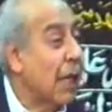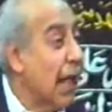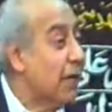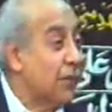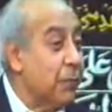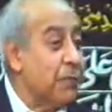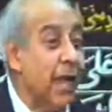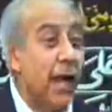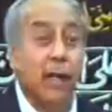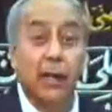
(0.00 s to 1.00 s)
And from
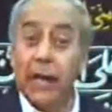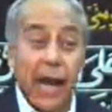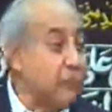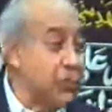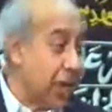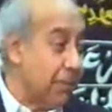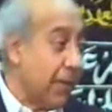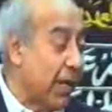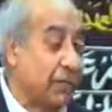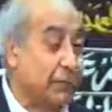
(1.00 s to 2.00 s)
there, and I'm
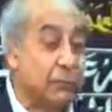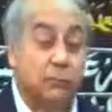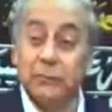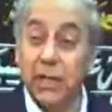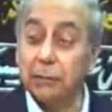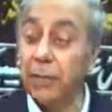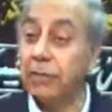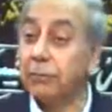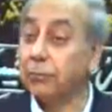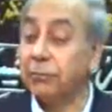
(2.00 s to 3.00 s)
jumping,
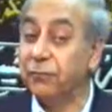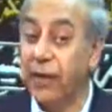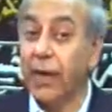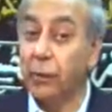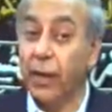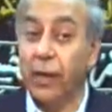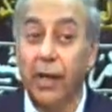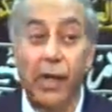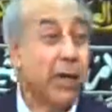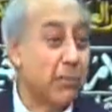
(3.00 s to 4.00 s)
jumping very
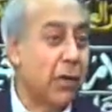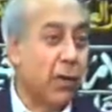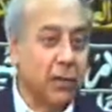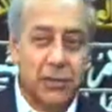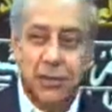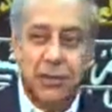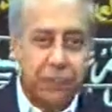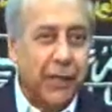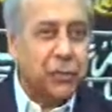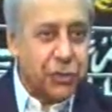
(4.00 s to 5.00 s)
quickly because his
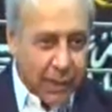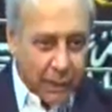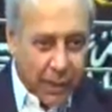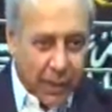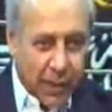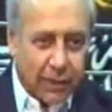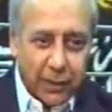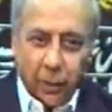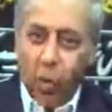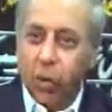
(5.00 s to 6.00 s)
speech in the in
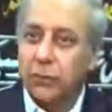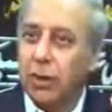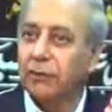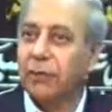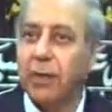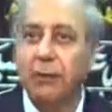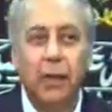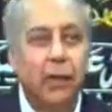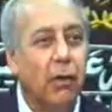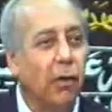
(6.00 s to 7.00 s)
the court of uh,
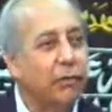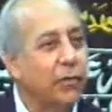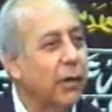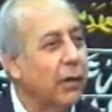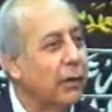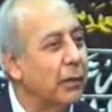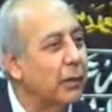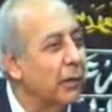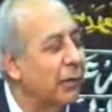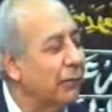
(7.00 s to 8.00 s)
of,
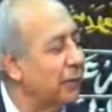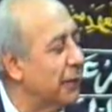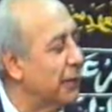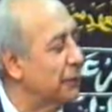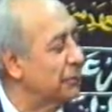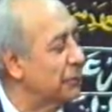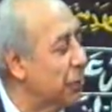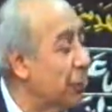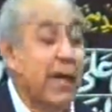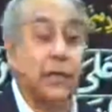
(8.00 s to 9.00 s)
uh, of uh, um,
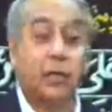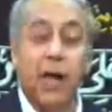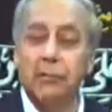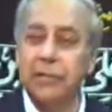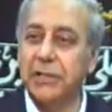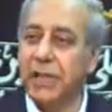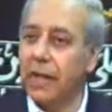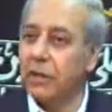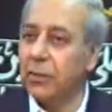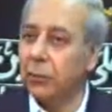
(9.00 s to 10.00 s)
Ubaidullah ibn
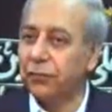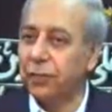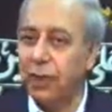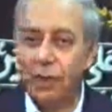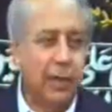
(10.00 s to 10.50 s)
Ziyad in Kufa